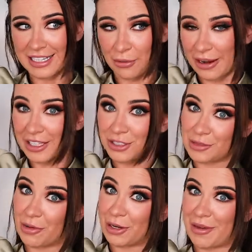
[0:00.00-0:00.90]
while I do
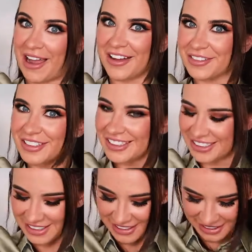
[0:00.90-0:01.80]
the bottom half.
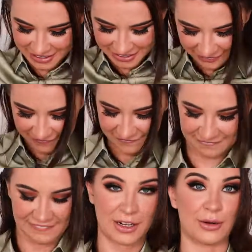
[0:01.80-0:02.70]

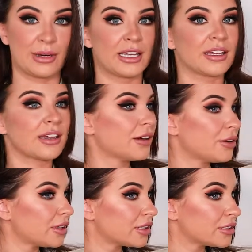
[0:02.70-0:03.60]
There we go.